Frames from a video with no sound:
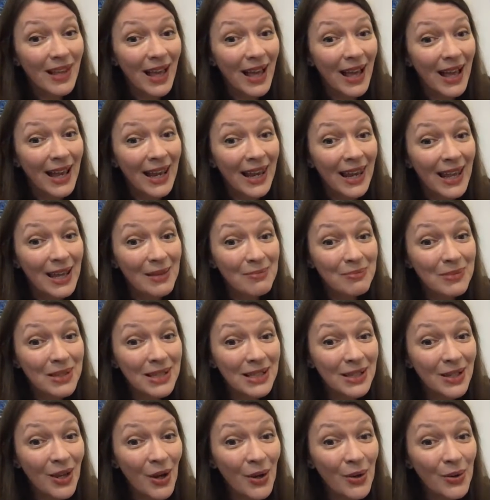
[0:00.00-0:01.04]

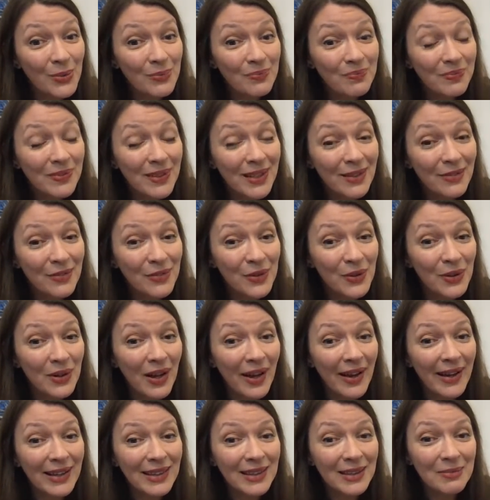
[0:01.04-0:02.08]
know if you
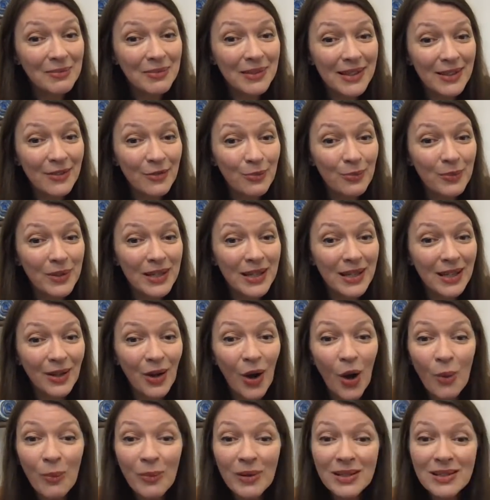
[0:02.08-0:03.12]
like them. Leave me
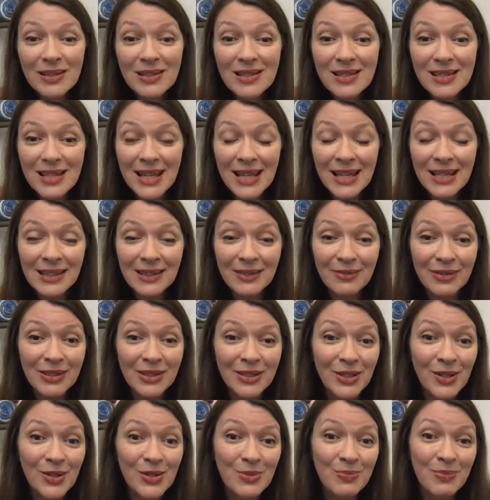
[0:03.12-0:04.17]
comments in the
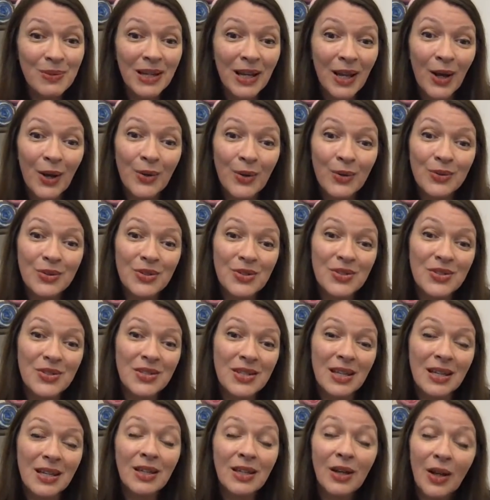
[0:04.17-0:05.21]
videos below
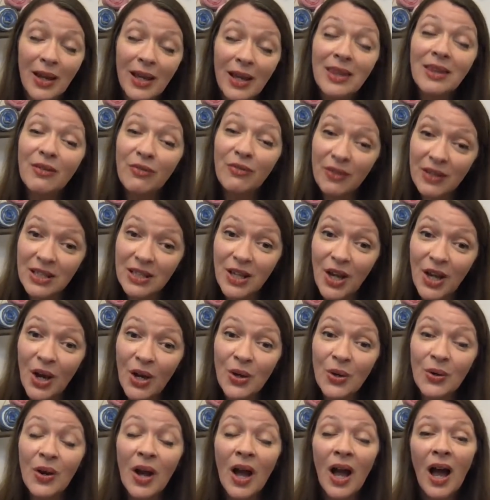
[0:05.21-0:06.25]
in the
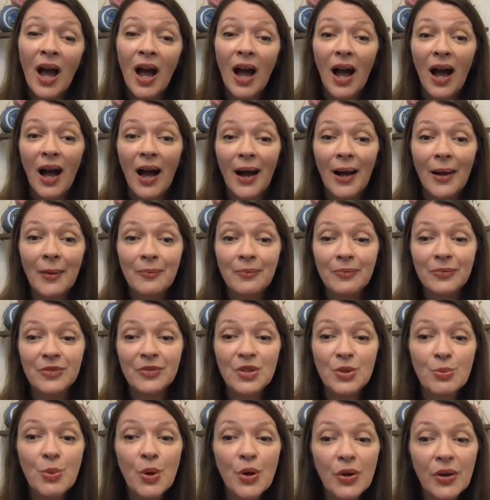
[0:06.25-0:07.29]
video
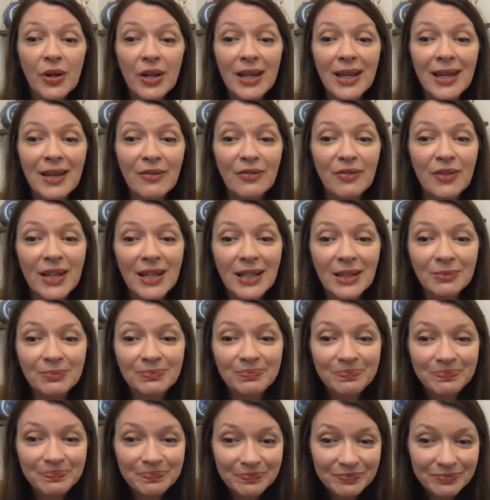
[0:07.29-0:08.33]
tomorrow evening.
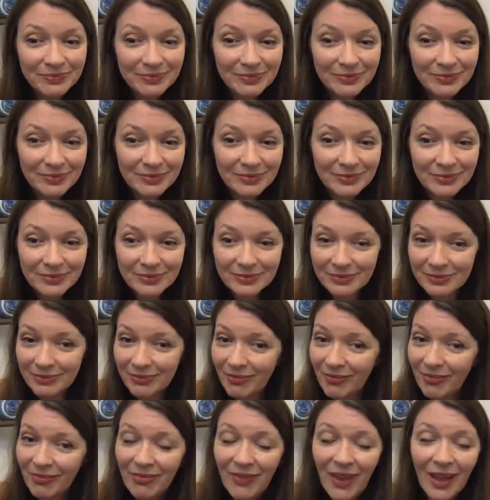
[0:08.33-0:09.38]

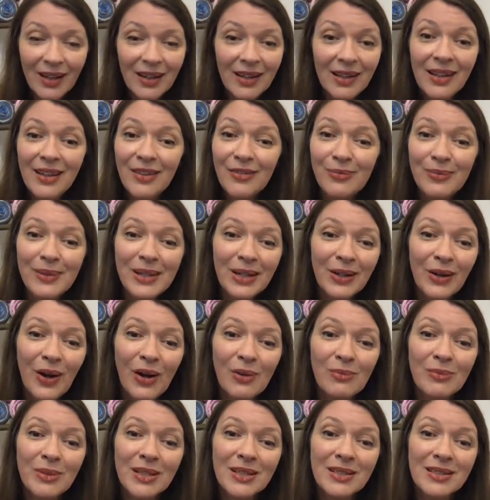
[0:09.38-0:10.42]
Leave me a
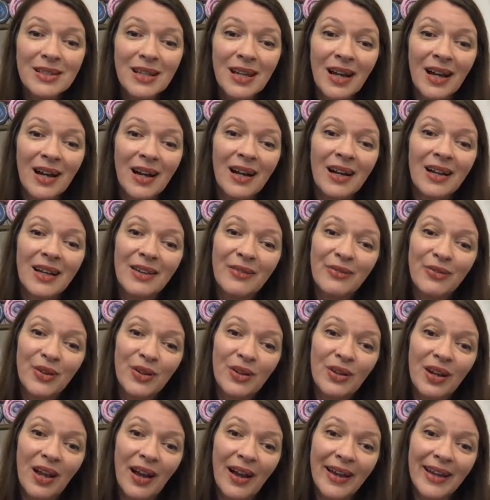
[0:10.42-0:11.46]
comment if
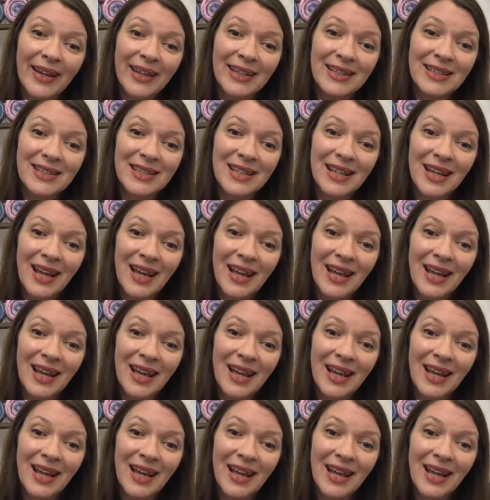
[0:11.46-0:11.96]
you liked